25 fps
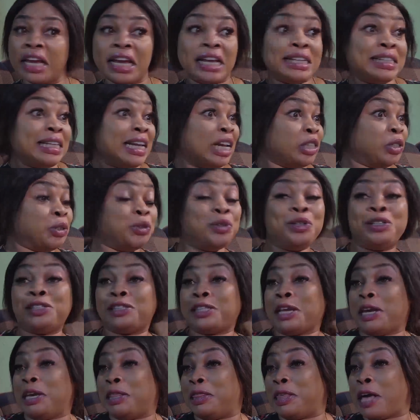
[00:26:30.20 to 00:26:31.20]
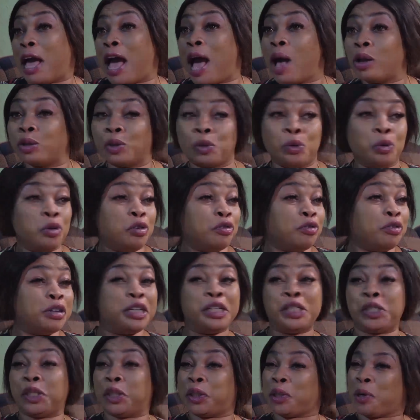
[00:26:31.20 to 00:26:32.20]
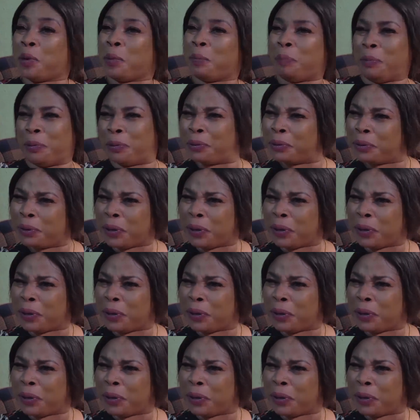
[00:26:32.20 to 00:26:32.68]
he said I shouldn't stay in their house to look for a job.